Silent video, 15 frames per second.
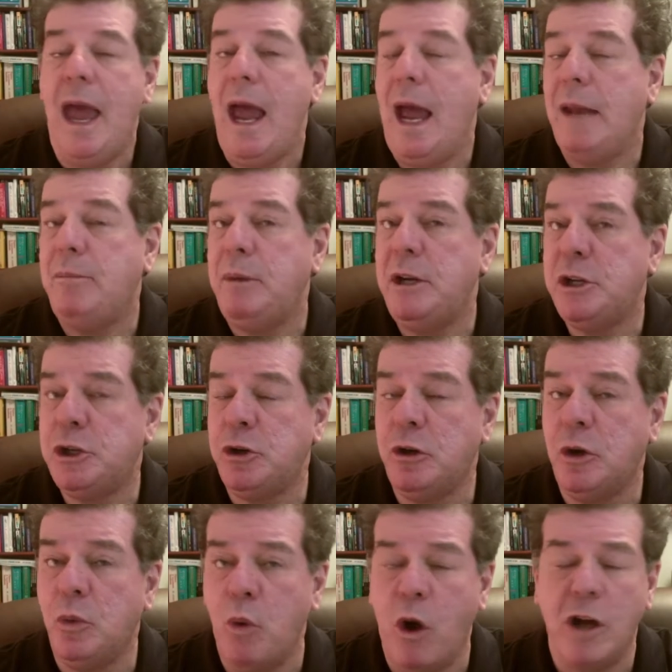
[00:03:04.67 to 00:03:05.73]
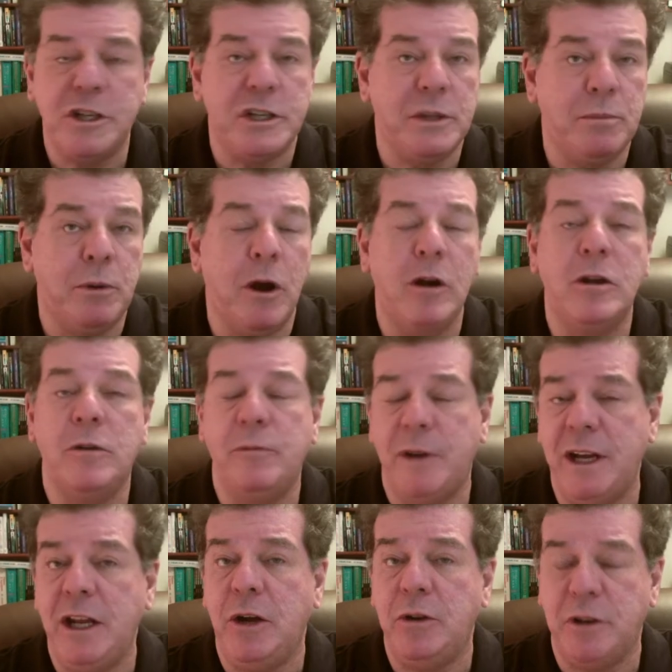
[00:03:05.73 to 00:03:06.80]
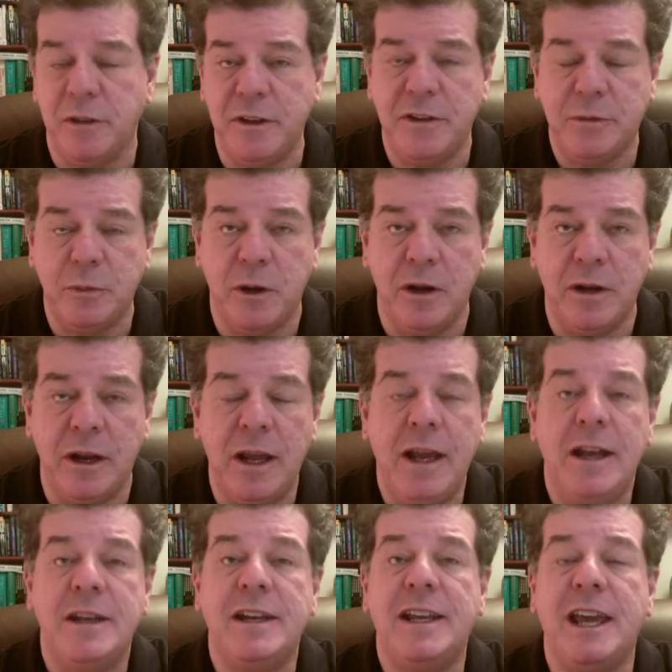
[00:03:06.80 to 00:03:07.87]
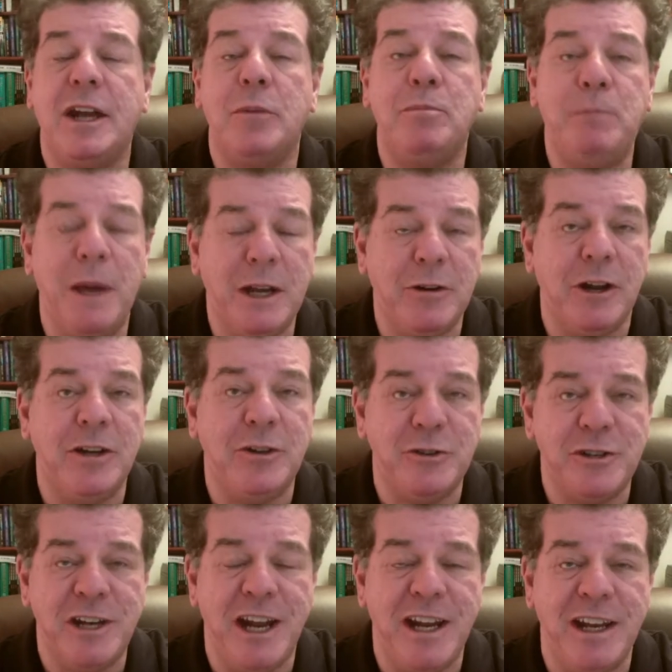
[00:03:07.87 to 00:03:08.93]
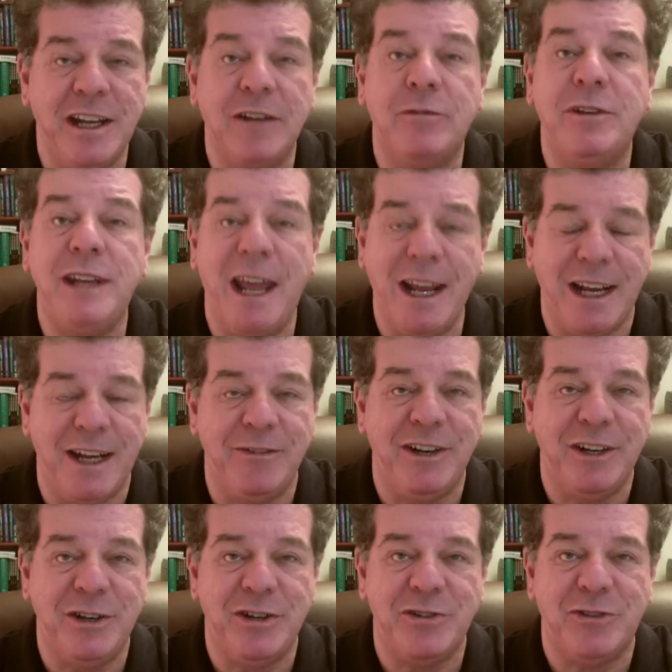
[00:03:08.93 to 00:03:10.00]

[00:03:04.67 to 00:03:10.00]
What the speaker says: And be sure to watch the partner video to this one to get a better understanding of negative interest